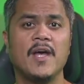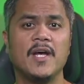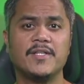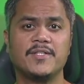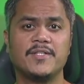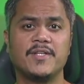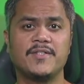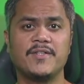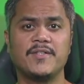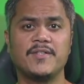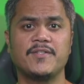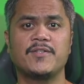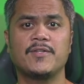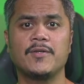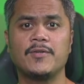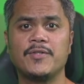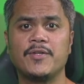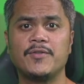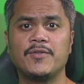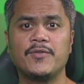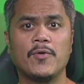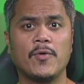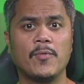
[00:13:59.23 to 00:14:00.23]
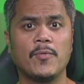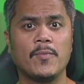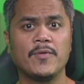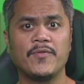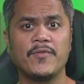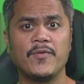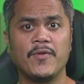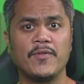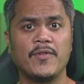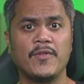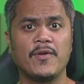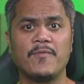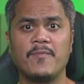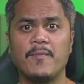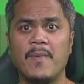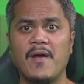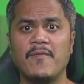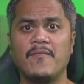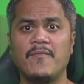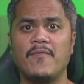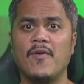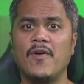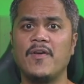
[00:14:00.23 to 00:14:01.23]
This is still the normal tone of
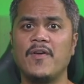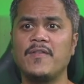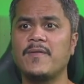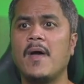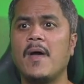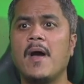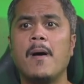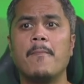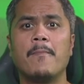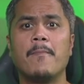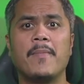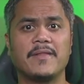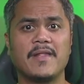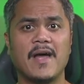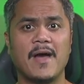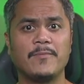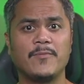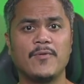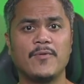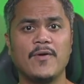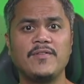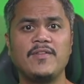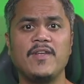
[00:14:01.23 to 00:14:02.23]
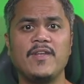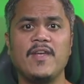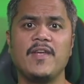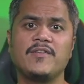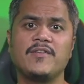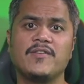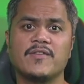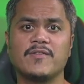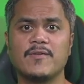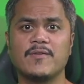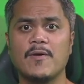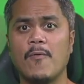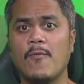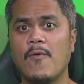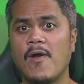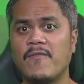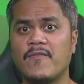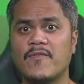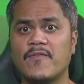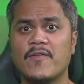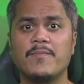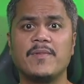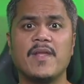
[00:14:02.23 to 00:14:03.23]
my voice, but I'm 20 inches away
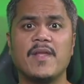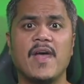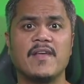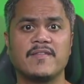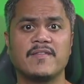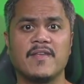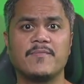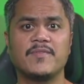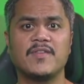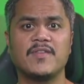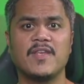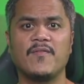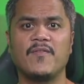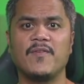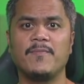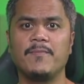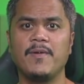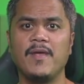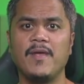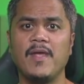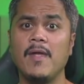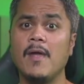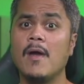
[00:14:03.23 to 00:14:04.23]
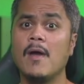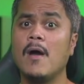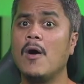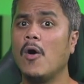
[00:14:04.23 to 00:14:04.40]
from the SM7B.